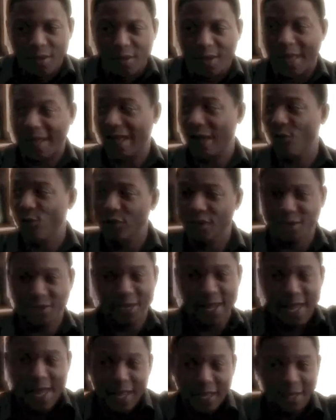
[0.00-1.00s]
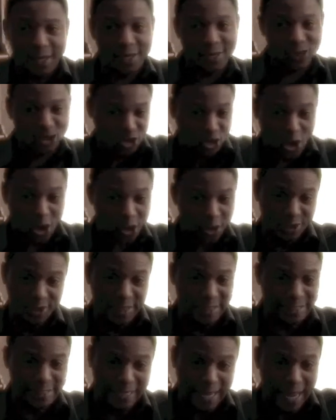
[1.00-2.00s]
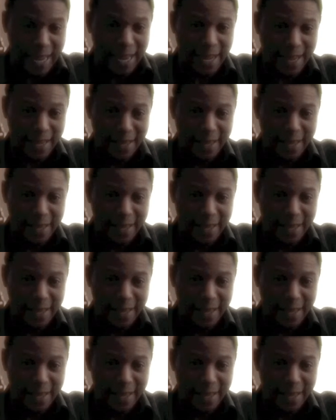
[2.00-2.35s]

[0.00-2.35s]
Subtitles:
like I was in the alley talking to this guy.